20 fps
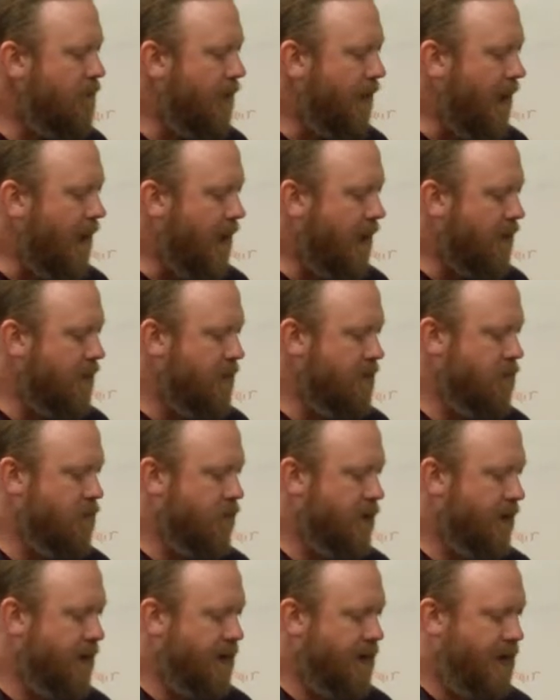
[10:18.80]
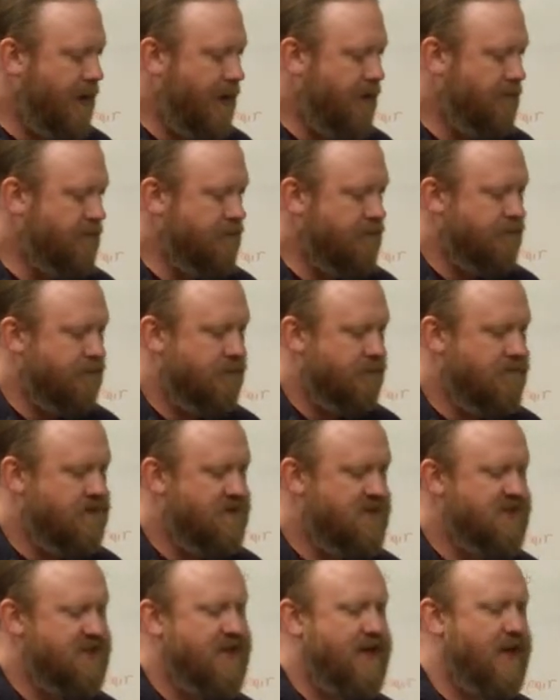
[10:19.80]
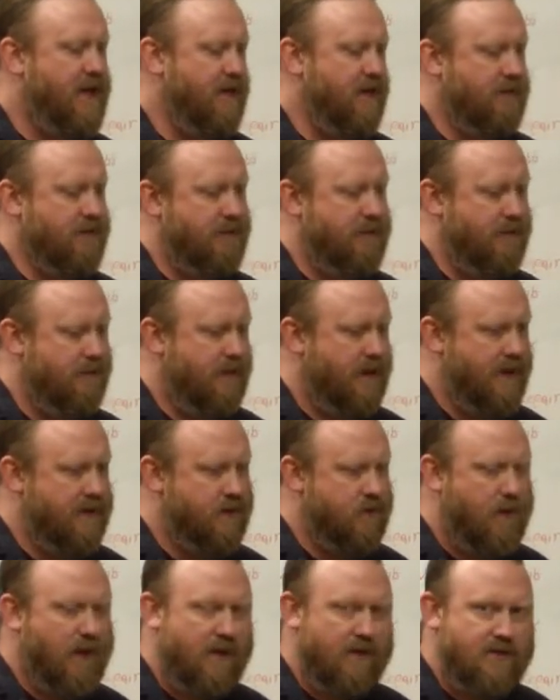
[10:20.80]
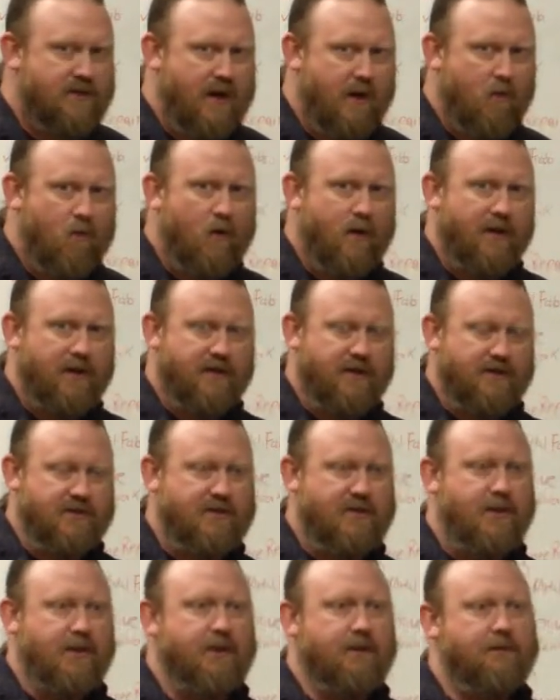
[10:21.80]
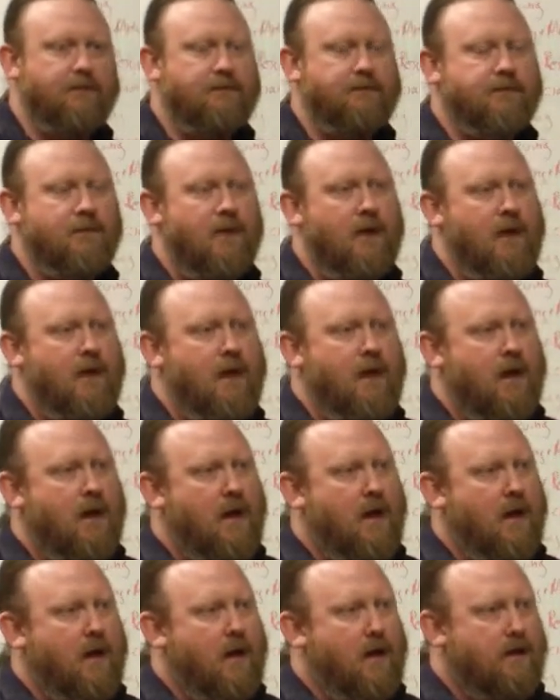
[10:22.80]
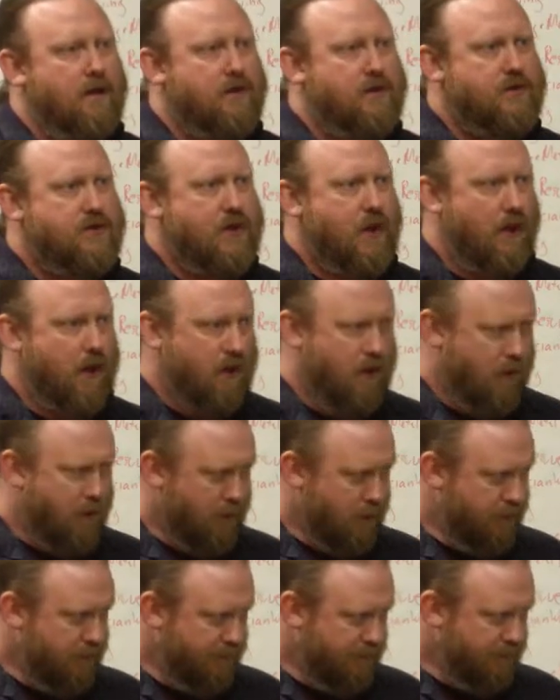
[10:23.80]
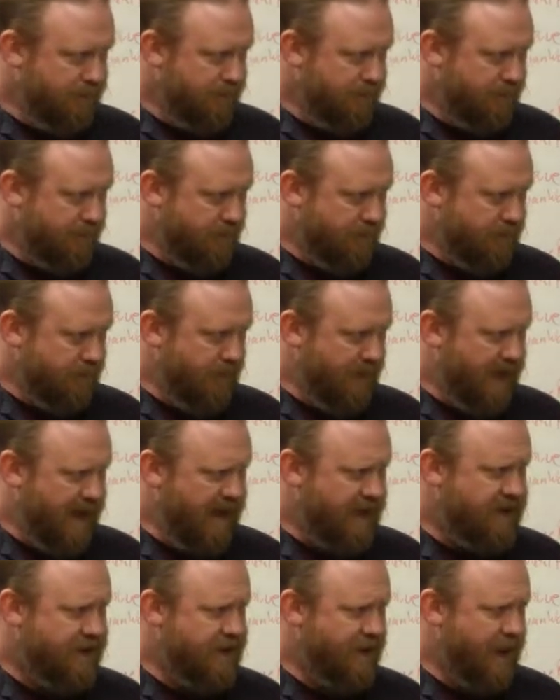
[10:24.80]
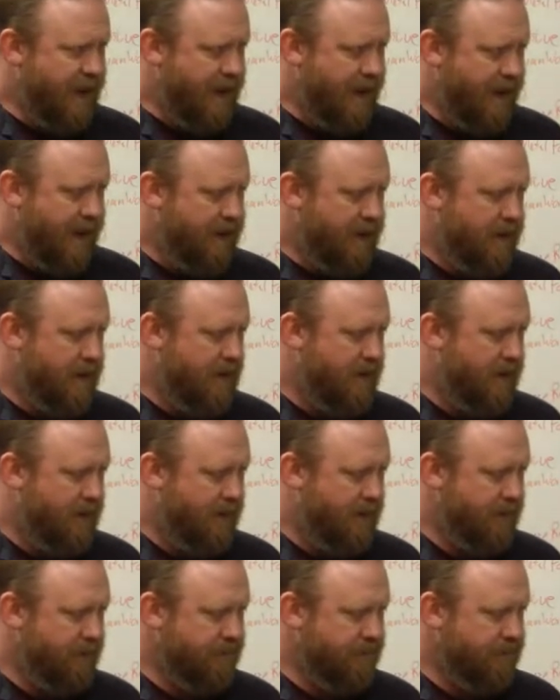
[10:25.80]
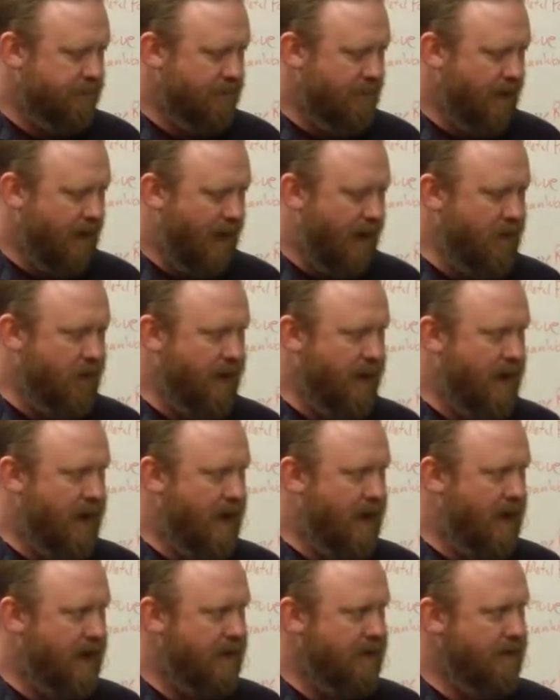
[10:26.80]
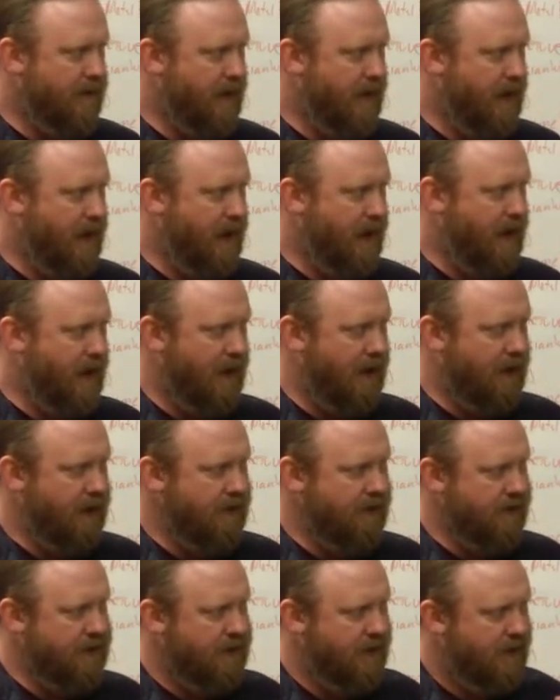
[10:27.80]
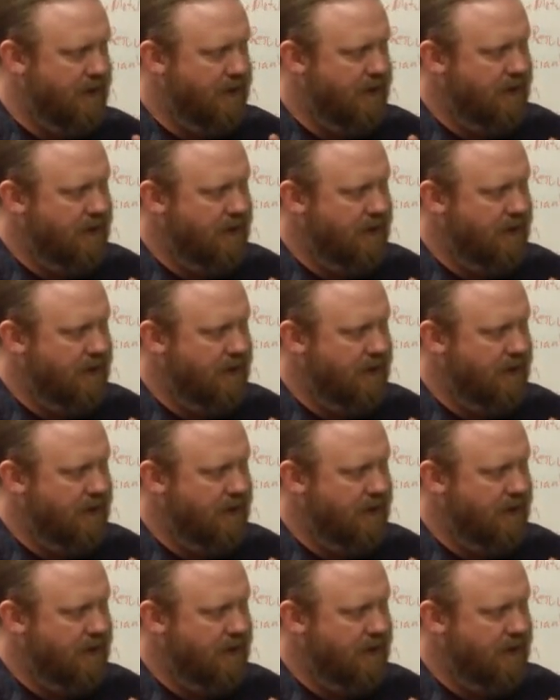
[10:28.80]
But I couldn't really see it as well as I wanted to see it. So yesterday, I went ahead and